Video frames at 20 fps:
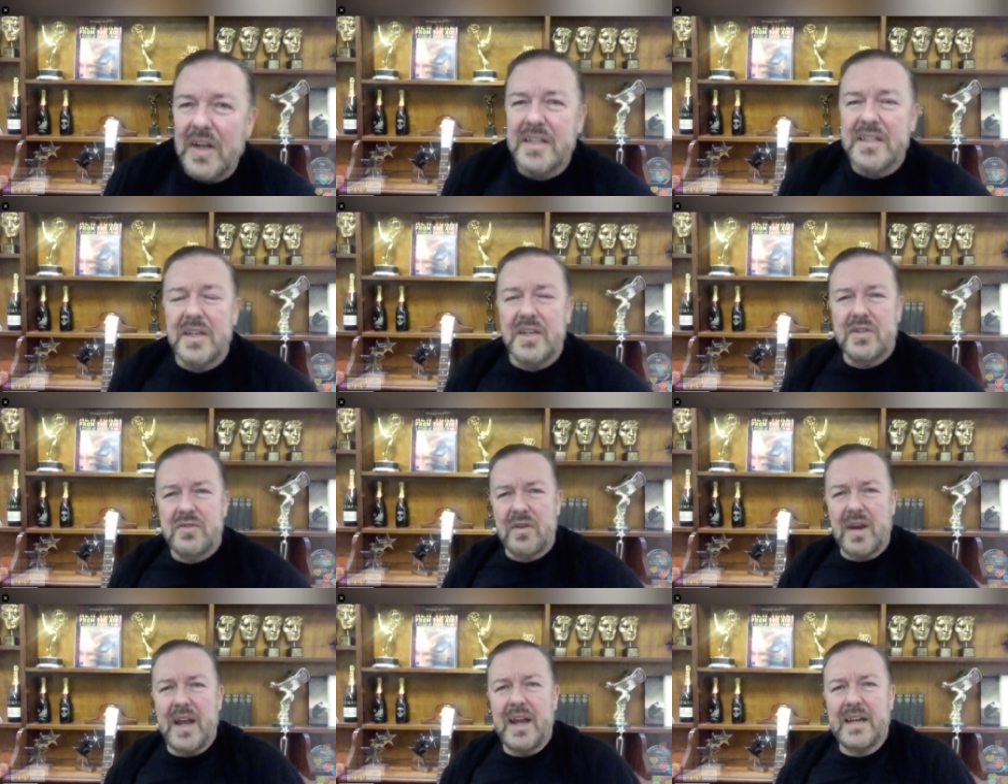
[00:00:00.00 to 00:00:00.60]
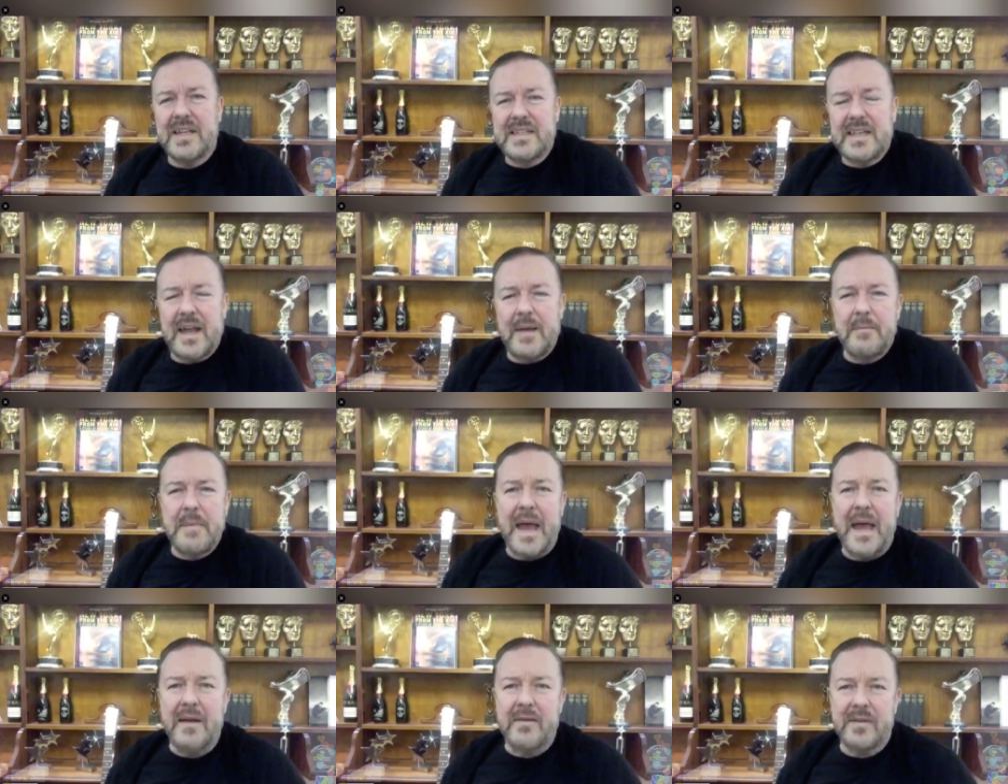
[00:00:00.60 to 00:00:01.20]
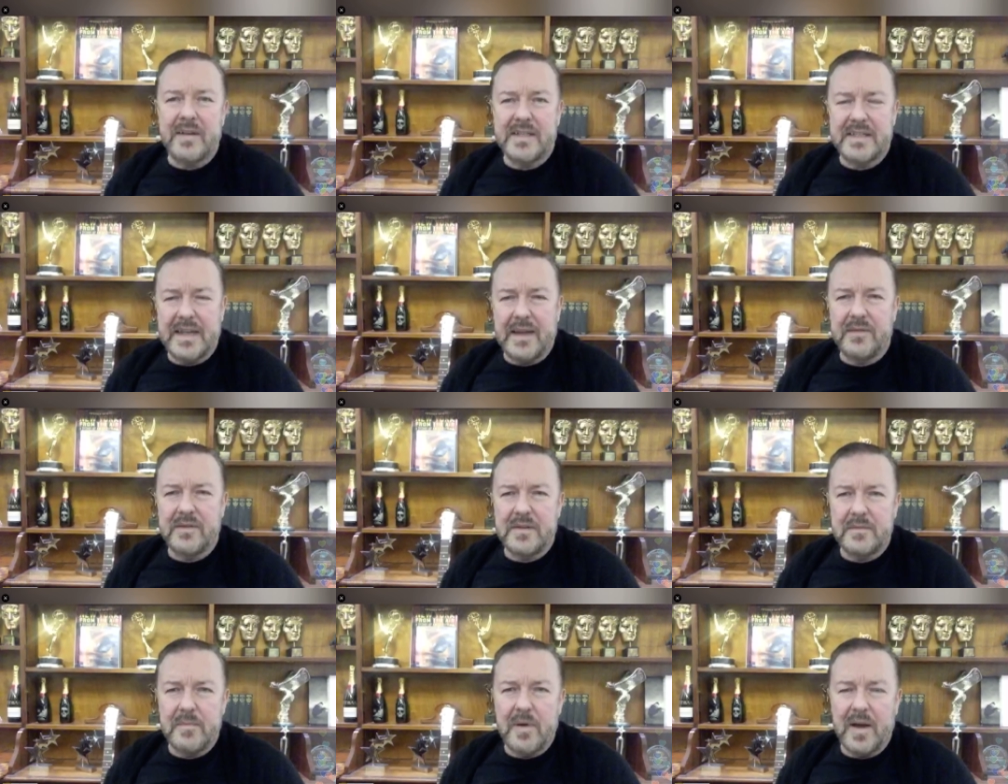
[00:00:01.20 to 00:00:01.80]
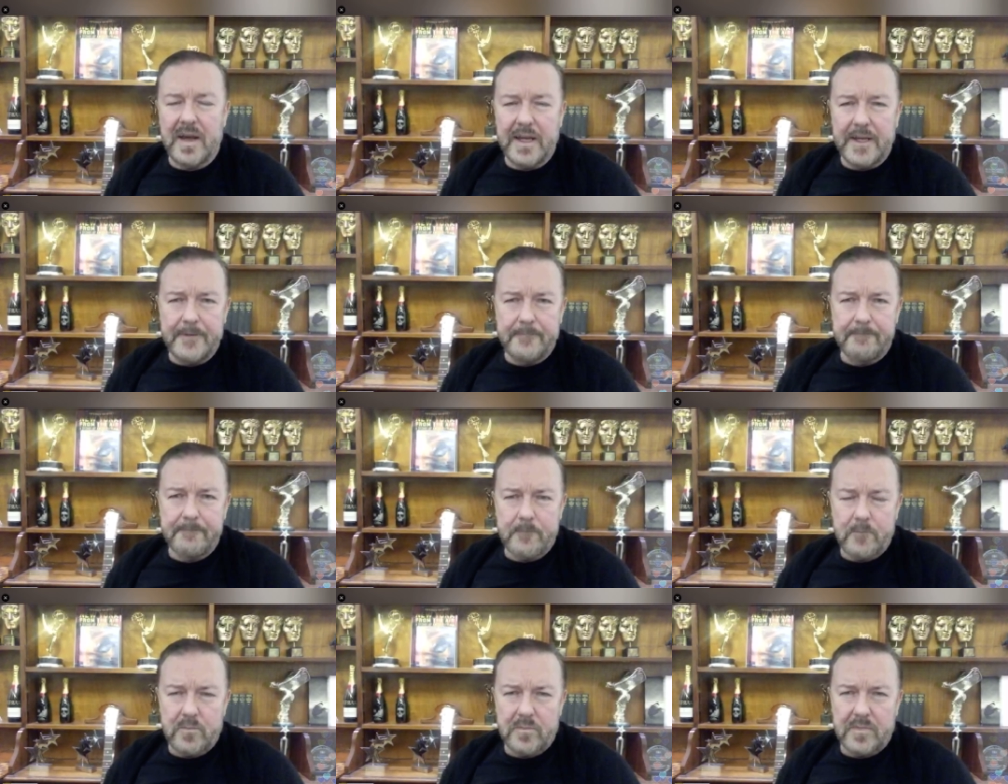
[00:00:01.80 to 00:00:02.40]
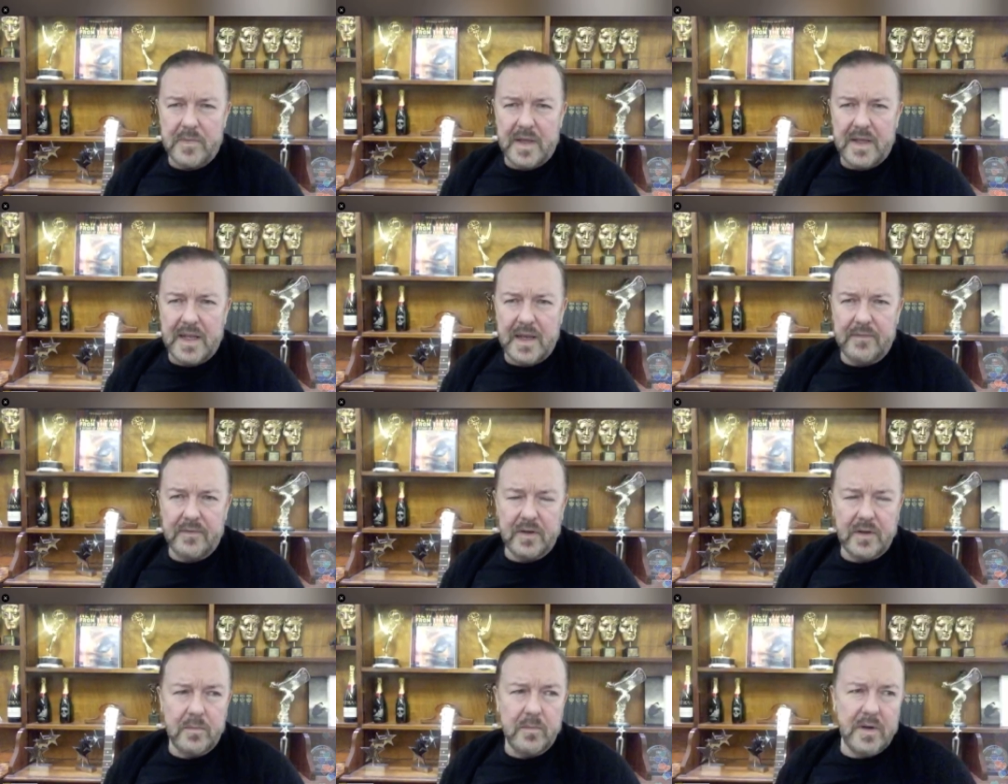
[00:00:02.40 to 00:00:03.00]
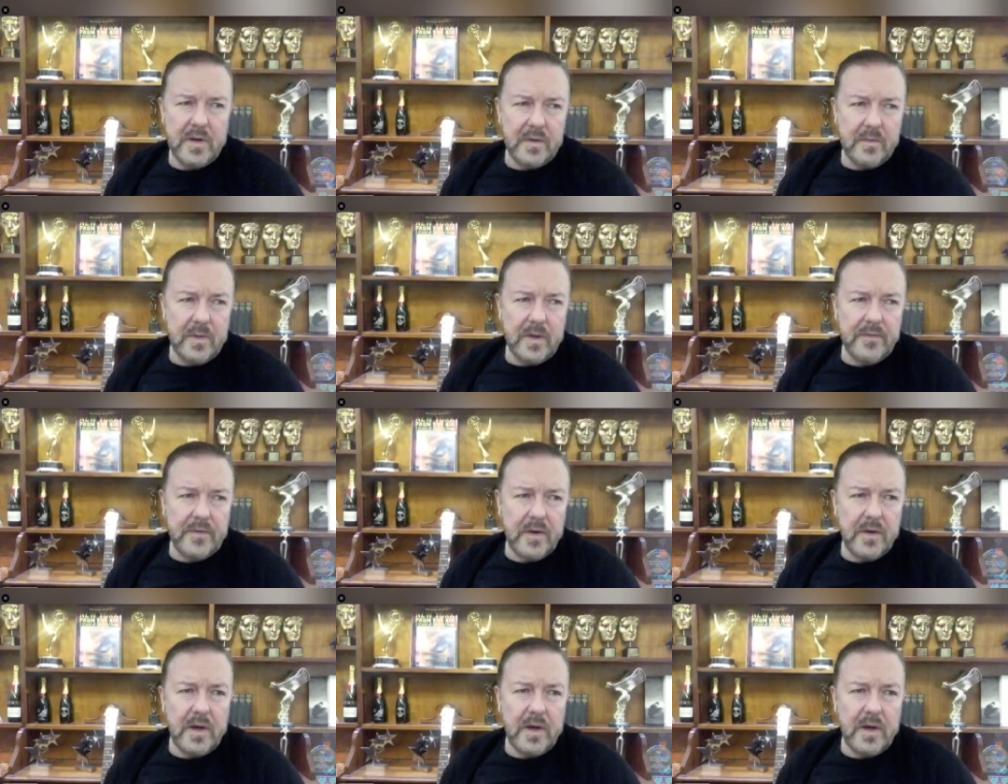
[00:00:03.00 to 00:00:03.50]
to drag Sam Harris down to my level on my phone.